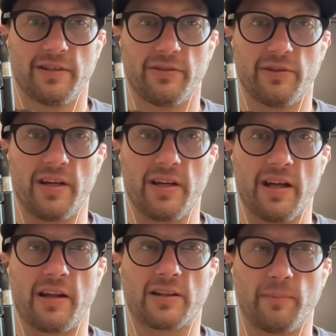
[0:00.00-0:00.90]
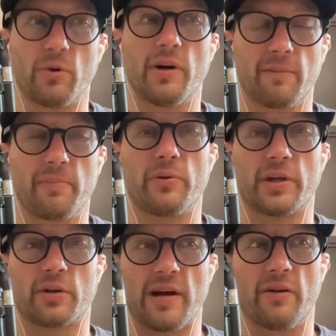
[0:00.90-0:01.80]
Right. And like, the more I can be on the
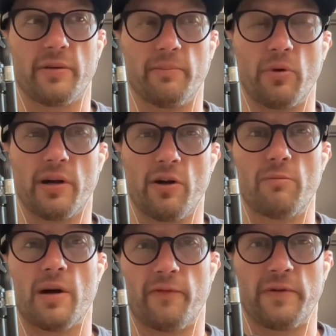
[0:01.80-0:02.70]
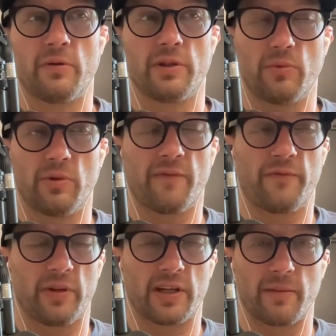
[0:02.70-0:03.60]
ground, the more at home I feel, and the more I
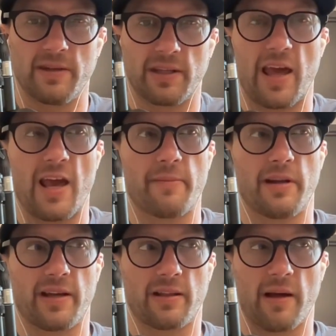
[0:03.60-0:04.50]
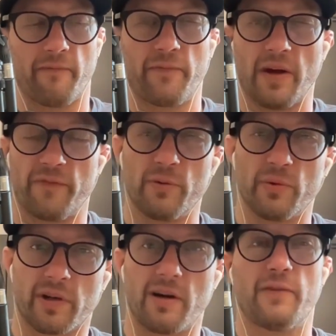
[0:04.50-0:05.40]
feel like I'm in the game, and like I feel
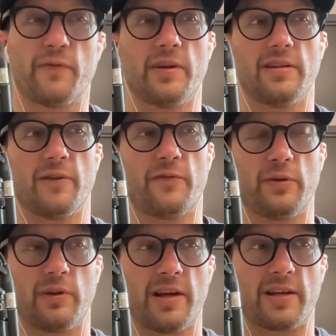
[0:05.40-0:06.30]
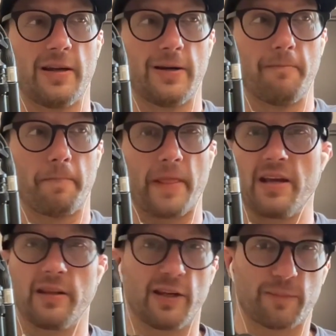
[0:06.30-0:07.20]
more confident, and I feel like
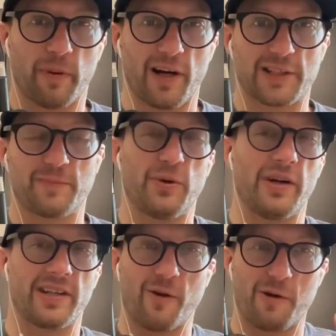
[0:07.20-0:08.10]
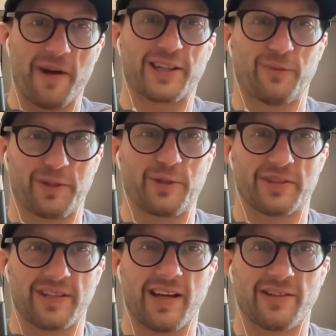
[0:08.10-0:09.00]
anything's possible. And going back to what you were
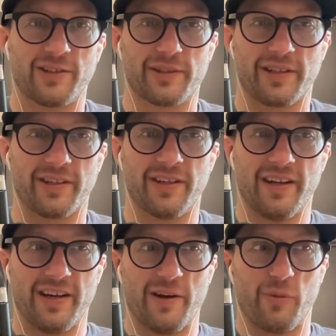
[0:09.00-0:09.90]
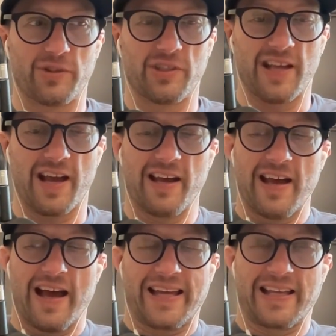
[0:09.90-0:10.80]
saying earlier, which is that
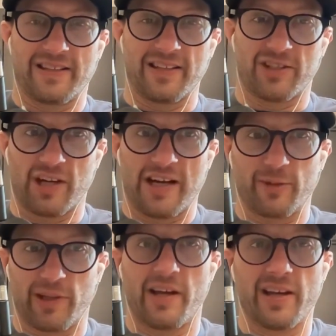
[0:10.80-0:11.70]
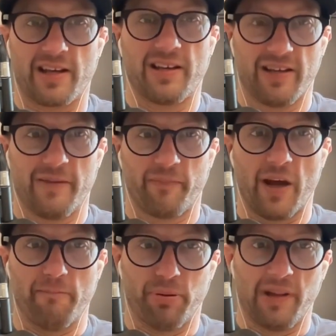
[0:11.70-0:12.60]
I get this childlike,
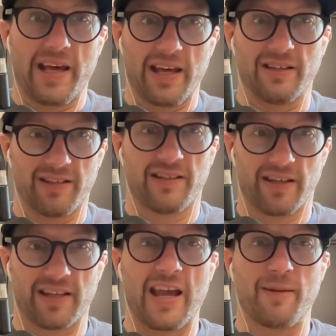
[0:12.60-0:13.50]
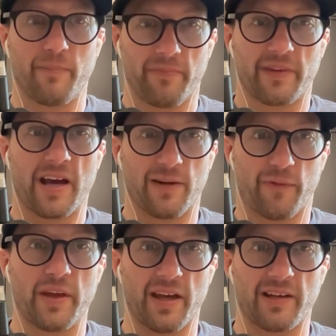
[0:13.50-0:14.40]
I'm playing a game kind of thing,